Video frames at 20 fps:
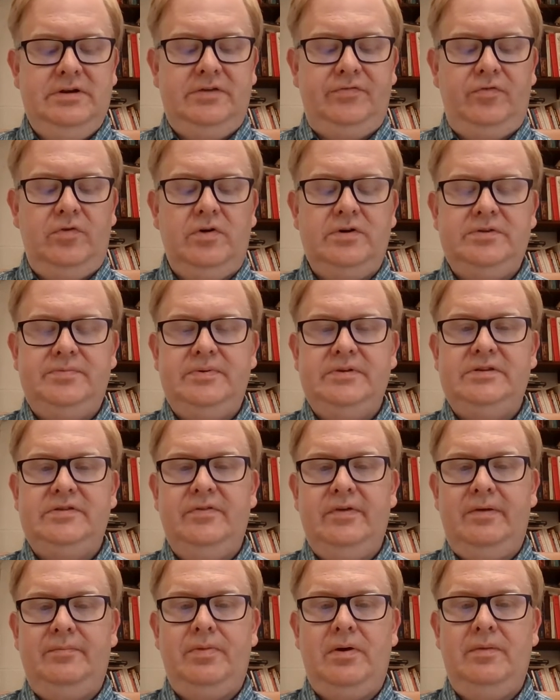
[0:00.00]
is for a
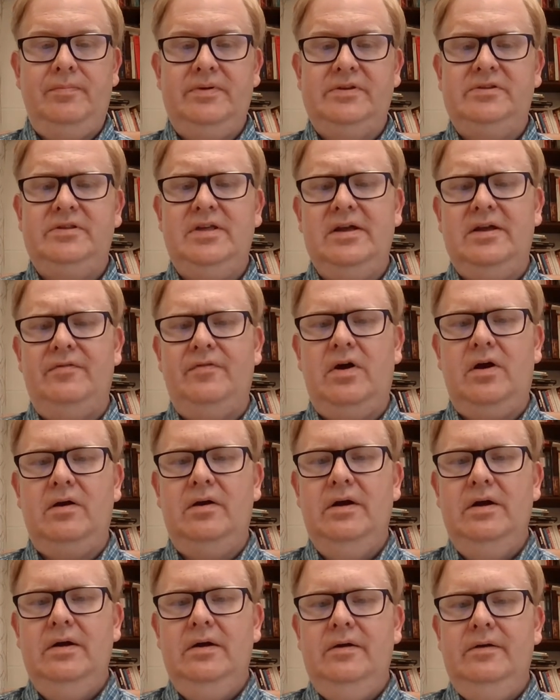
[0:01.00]
specific purpose. Think of our